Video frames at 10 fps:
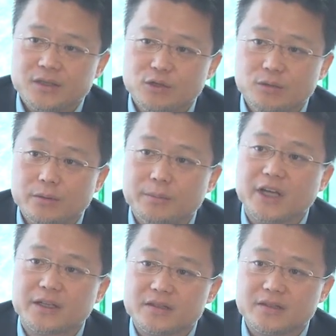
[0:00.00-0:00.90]
So when we
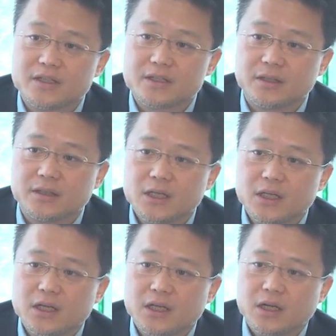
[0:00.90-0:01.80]
make decision,
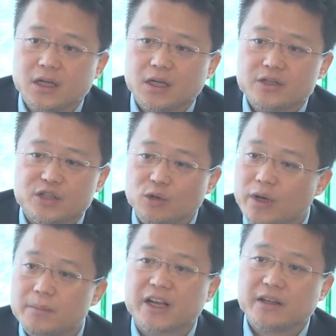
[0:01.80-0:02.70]
should
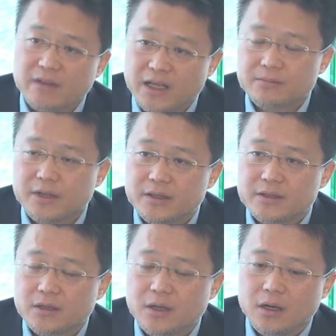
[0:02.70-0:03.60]
we make investments